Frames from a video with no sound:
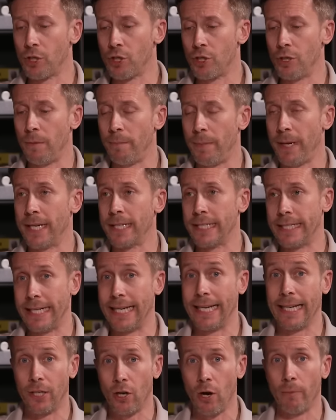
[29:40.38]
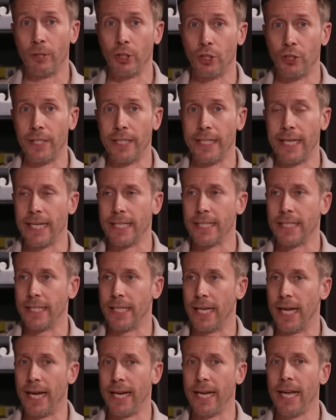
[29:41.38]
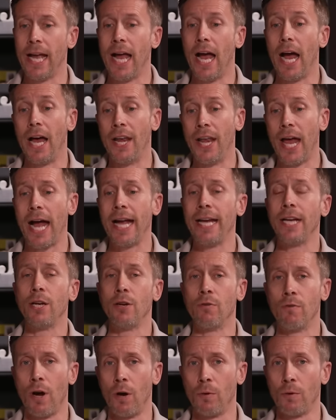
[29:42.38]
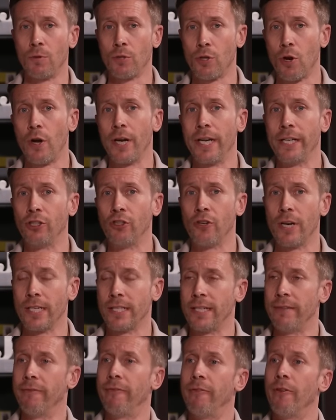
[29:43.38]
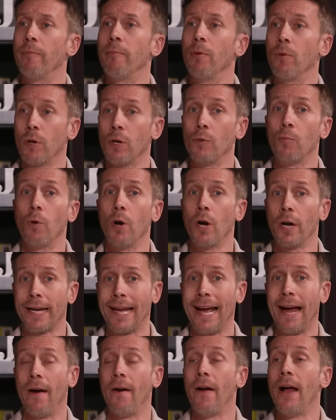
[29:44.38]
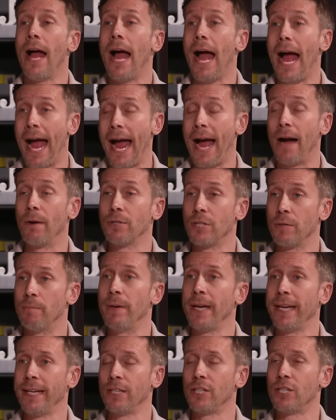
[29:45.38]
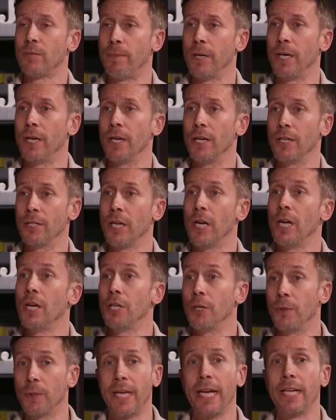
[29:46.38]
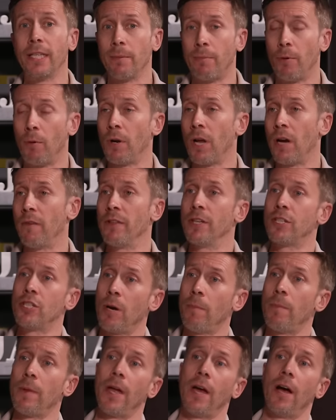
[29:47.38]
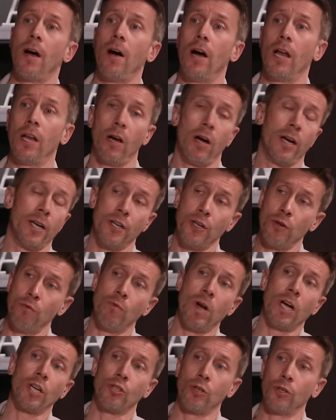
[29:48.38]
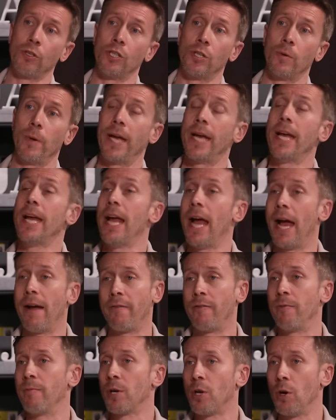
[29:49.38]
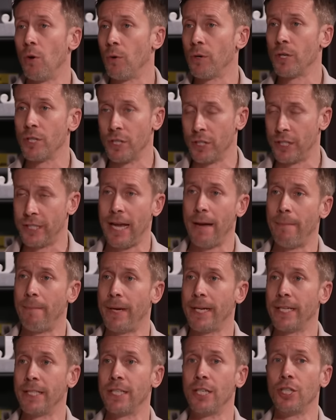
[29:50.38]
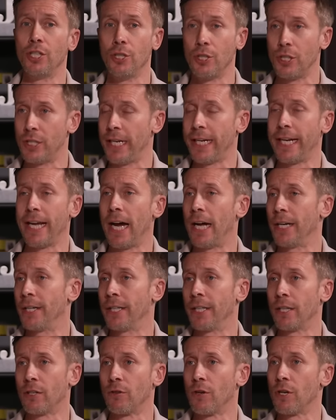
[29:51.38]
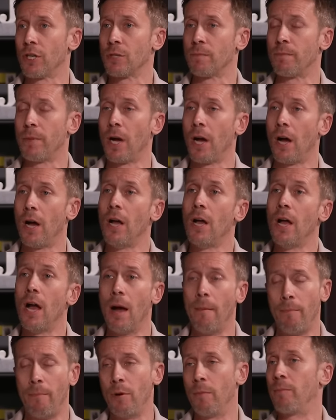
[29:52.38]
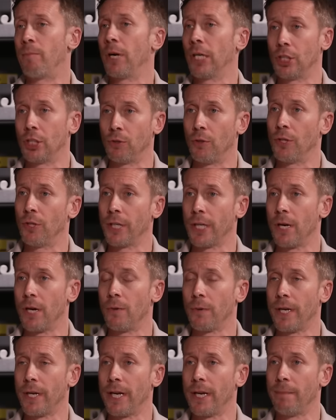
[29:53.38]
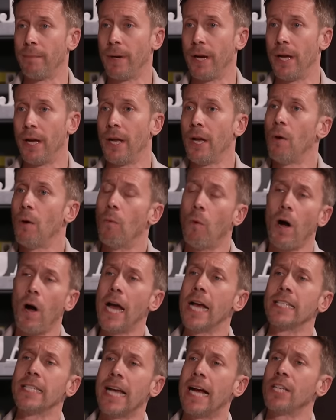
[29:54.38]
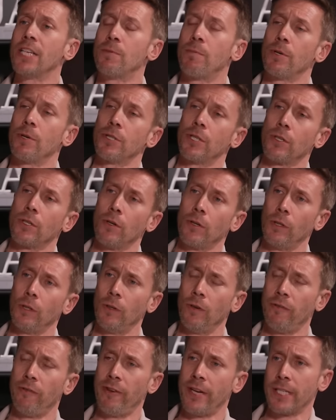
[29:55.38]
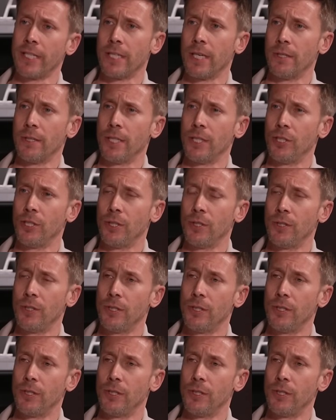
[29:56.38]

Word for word: Stuart Pearce said in commentary yesterday, an eight-year-old who's got an interest in football could work out how to beat Spurs. You kick the ball over the top of their high line and you rush onto it, and from corners and set pieces, you stick it under the crossbar and put pressure on the goalkeeper. Why has Ange Postecoglou not fixed those issues?